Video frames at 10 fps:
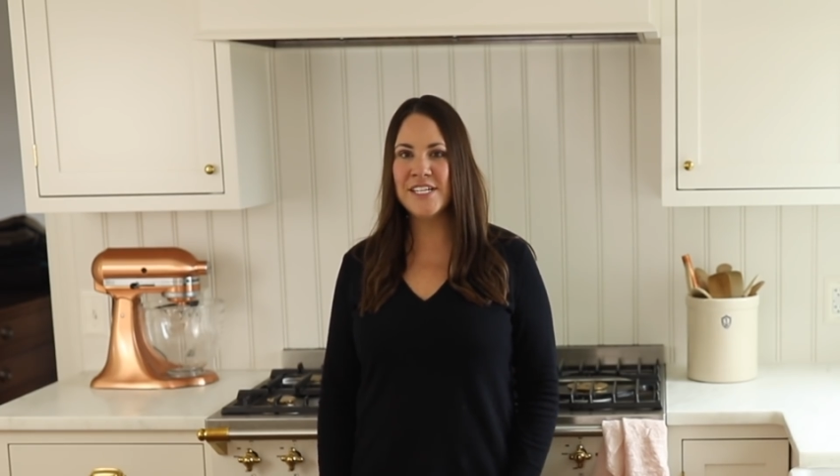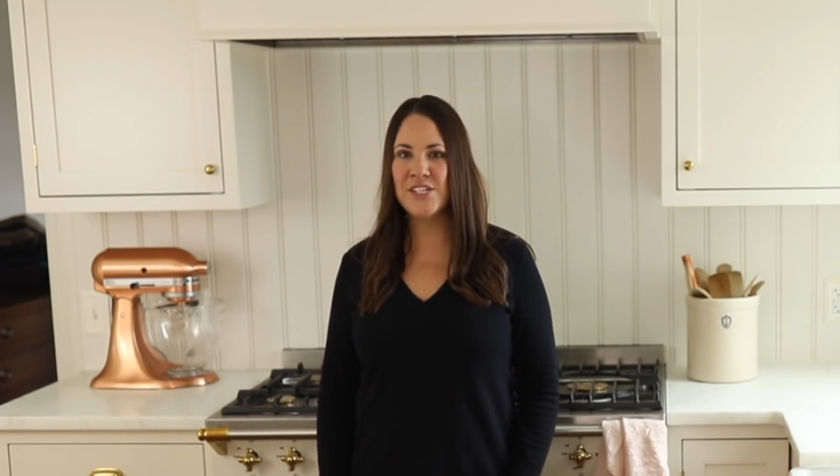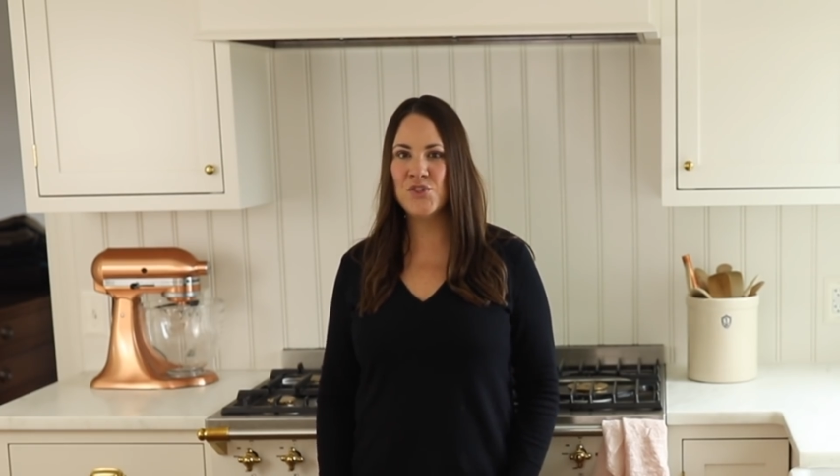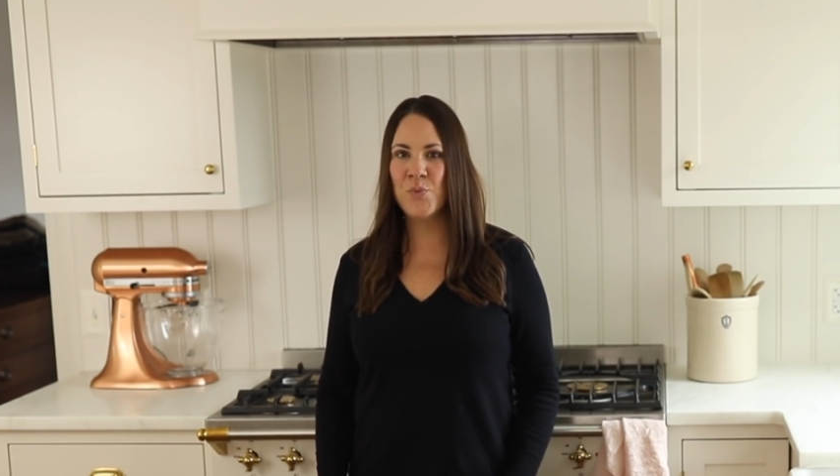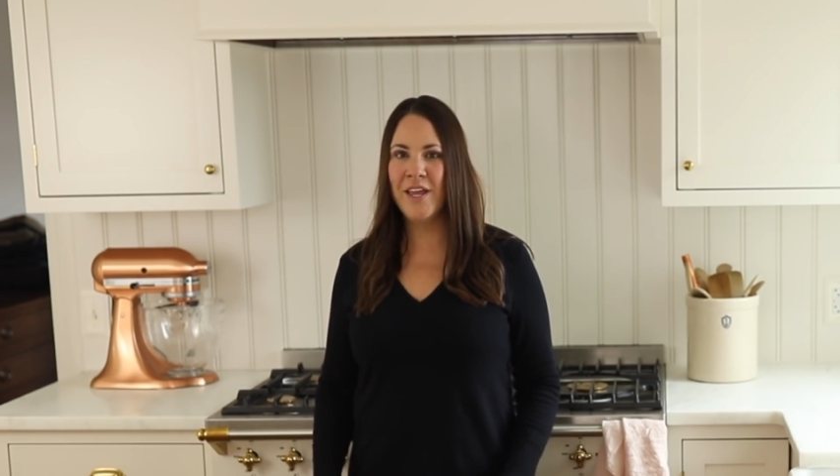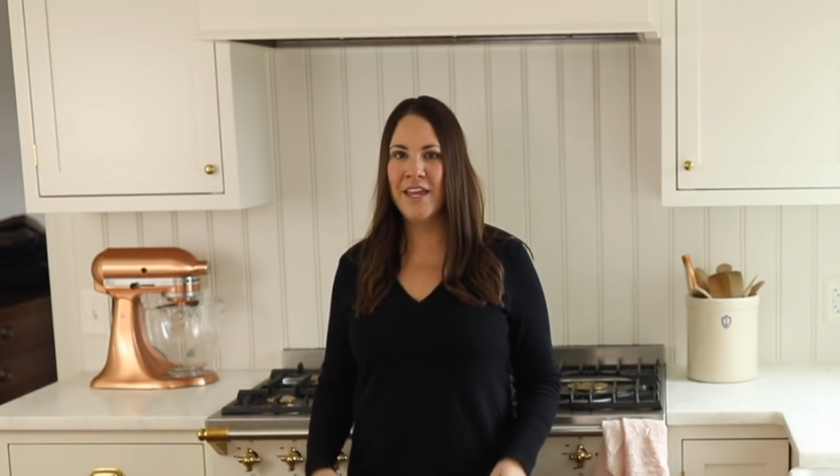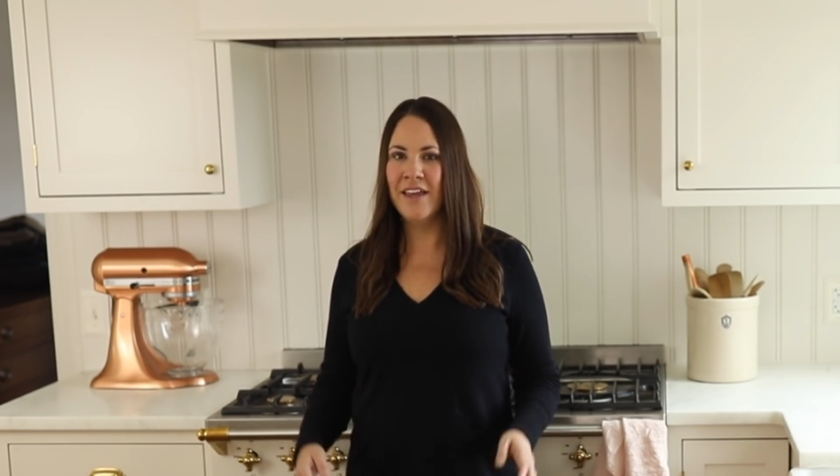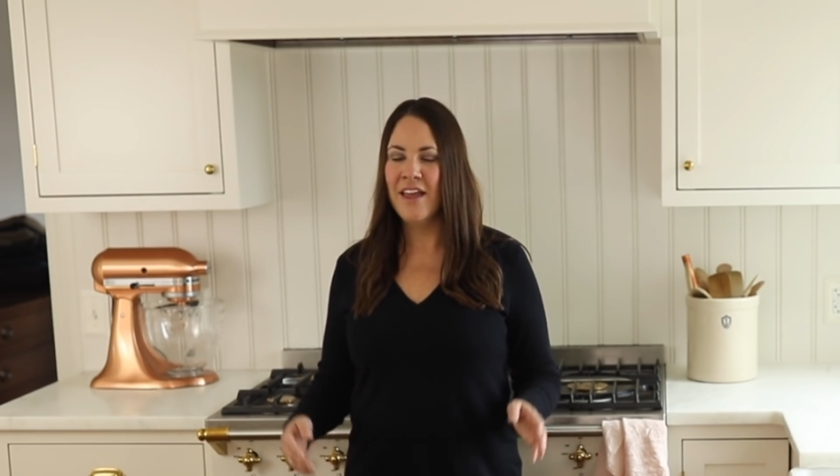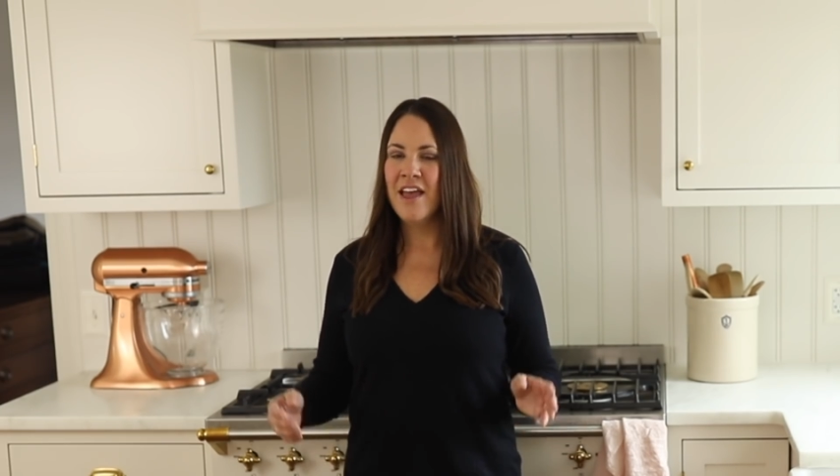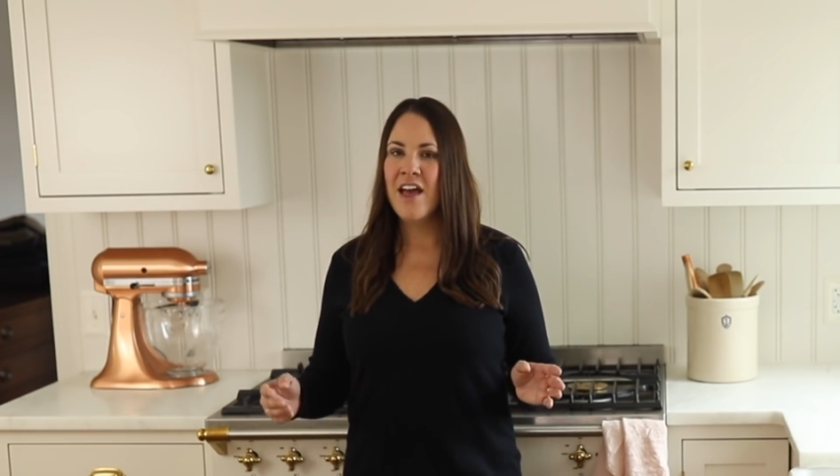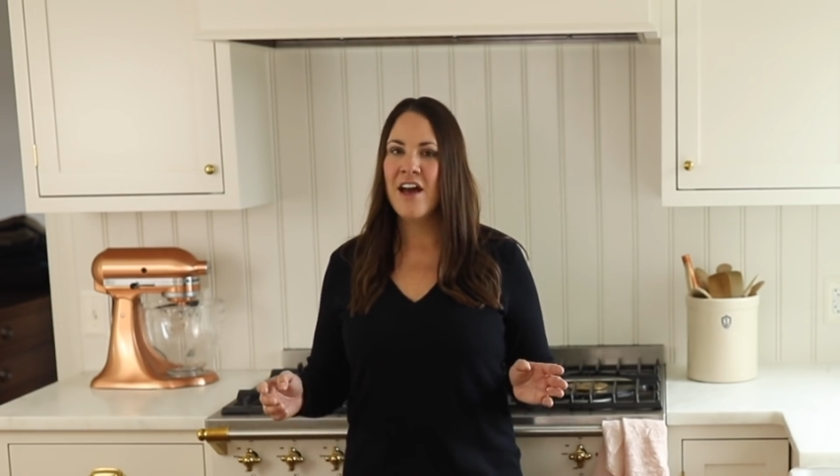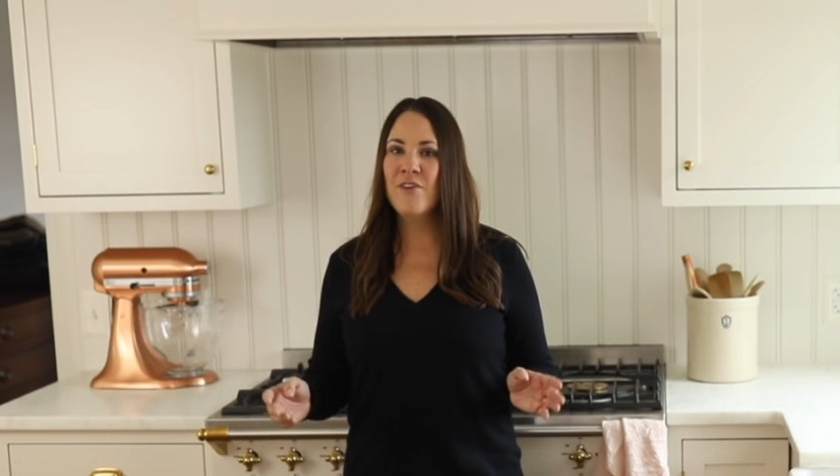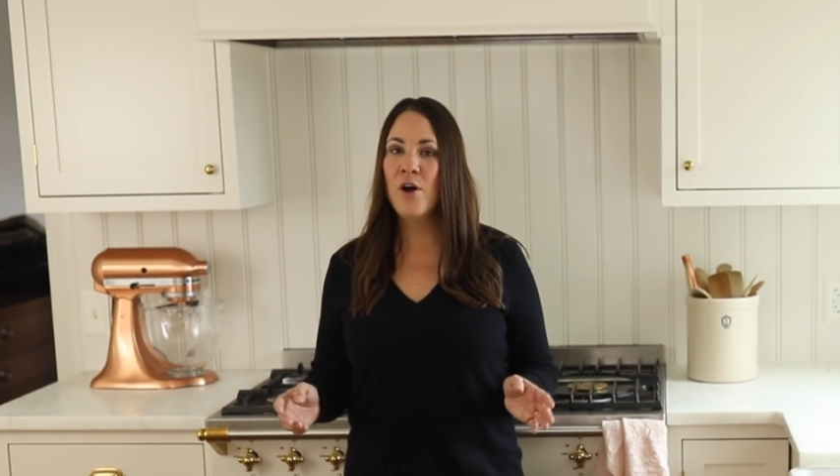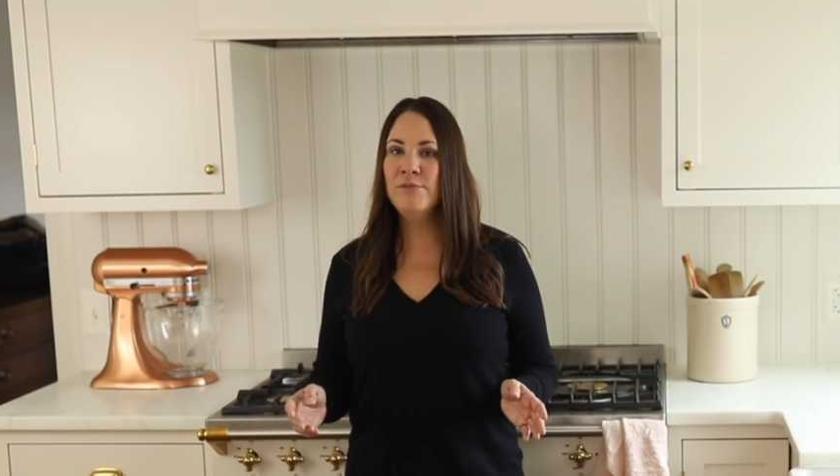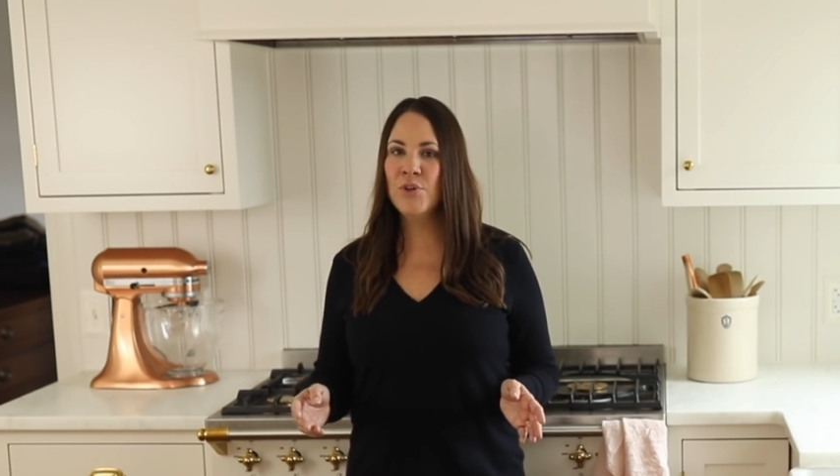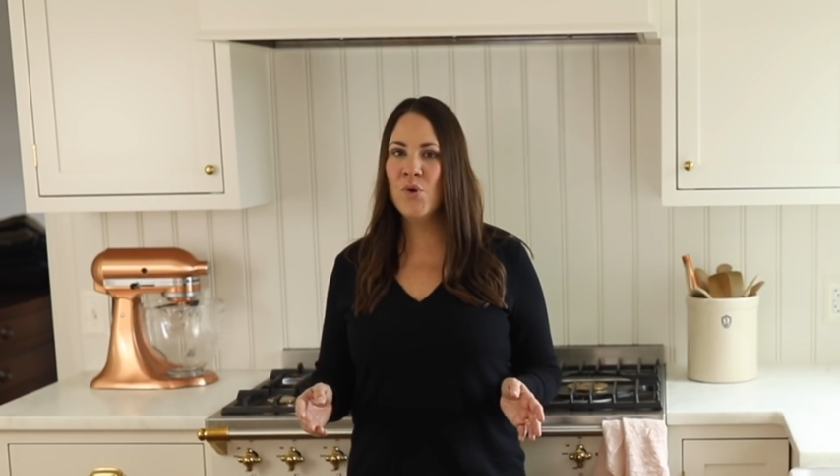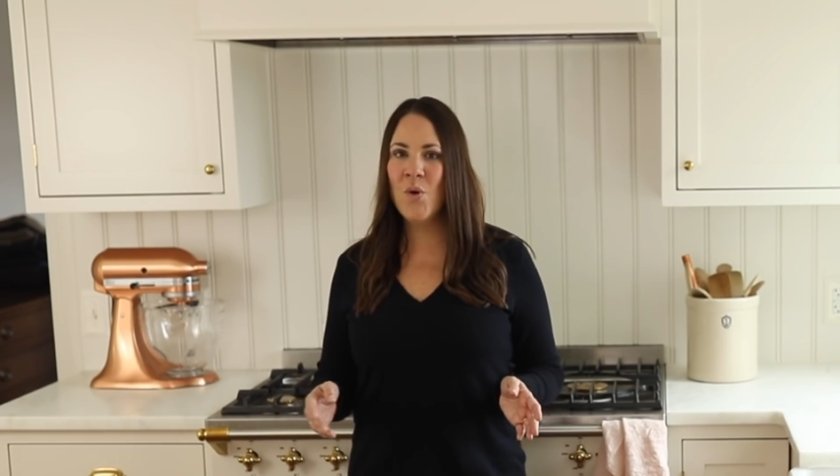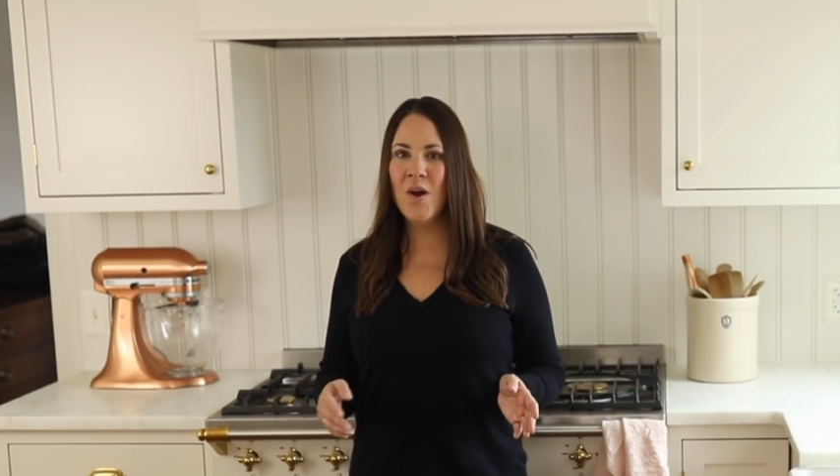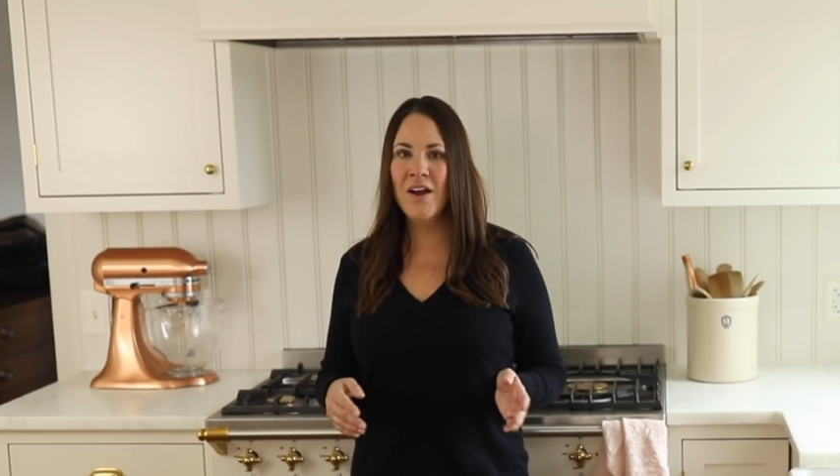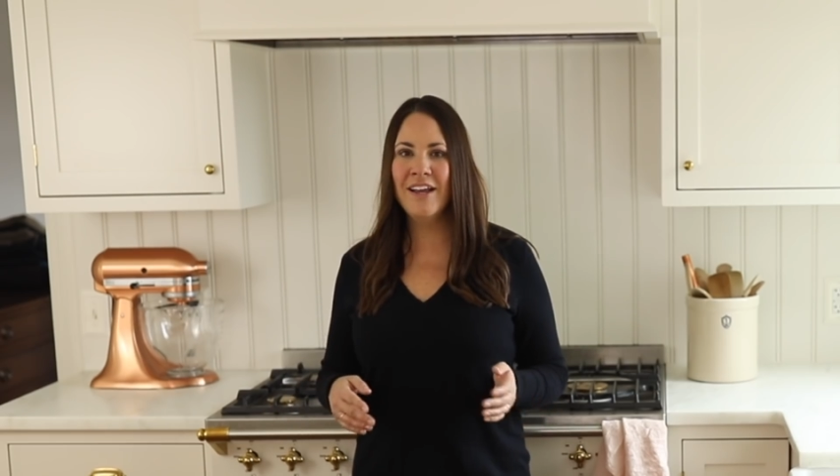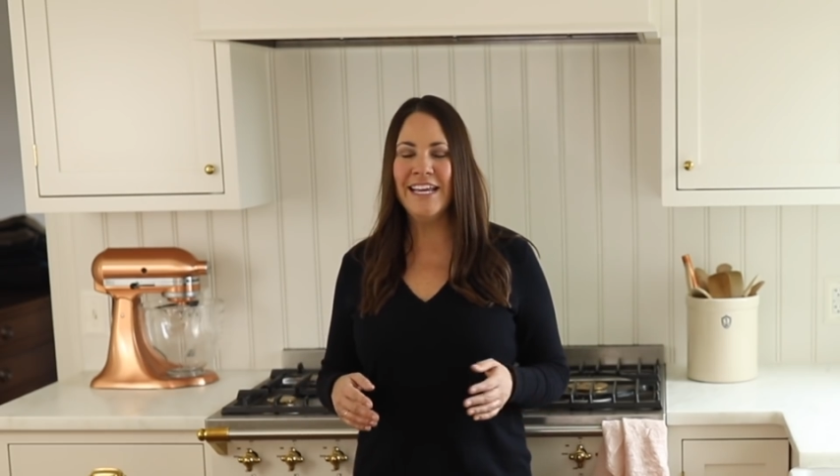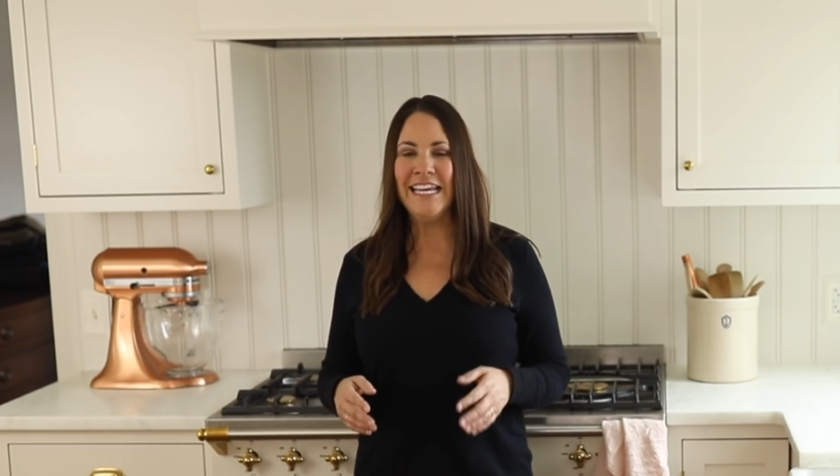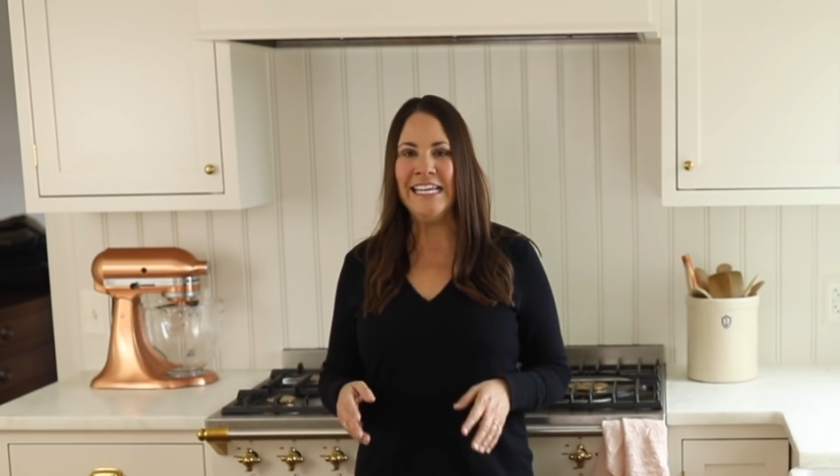each week of home decor,